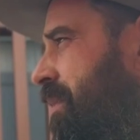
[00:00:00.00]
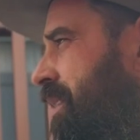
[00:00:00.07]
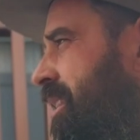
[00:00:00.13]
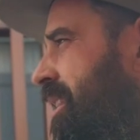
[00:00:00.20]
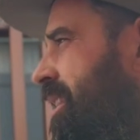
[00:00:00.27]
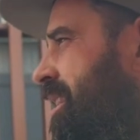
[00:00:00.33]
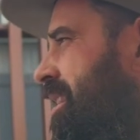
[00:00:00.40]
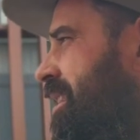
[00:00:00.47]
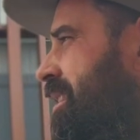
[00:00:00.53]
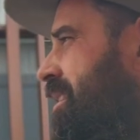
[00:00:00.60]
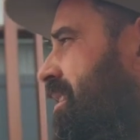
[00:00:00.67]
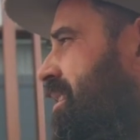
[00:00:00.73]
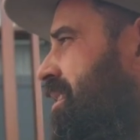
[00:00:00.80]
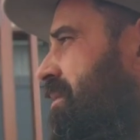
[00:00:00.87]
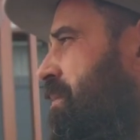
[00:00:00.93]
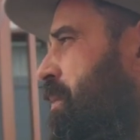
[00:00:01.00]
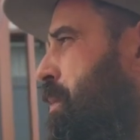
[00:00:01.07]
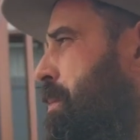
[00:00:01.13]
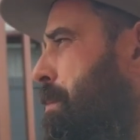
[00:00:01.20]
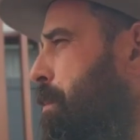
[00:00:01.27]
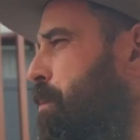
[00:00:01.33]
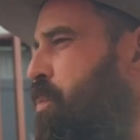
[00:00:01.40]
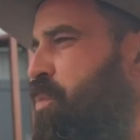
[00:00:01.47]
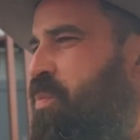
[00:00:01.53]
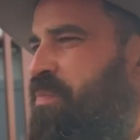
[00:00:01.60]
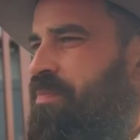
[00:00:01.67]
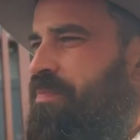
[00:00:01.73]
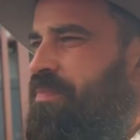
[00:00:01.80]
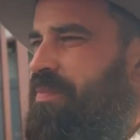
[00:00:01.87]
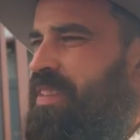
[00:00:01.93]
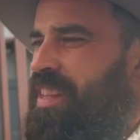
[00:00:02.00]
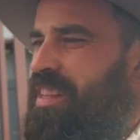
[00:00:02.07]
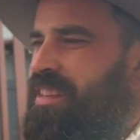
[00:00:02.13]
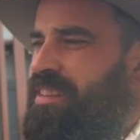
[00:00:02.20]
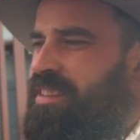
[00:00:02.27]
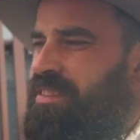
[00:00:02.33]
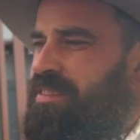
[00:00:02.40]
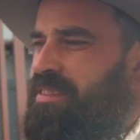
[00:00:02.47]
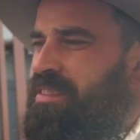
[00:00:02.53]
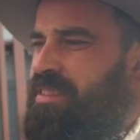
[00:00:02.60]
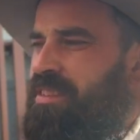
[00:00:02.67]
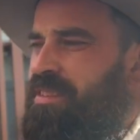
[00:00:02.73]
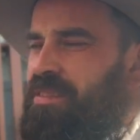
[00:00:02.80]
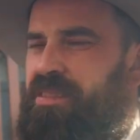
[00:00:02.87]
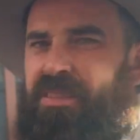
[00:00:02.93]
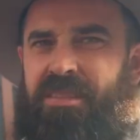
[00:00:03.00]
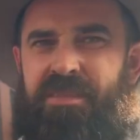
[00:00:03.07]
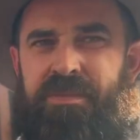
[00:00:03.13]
No words are spoken by the person on screen.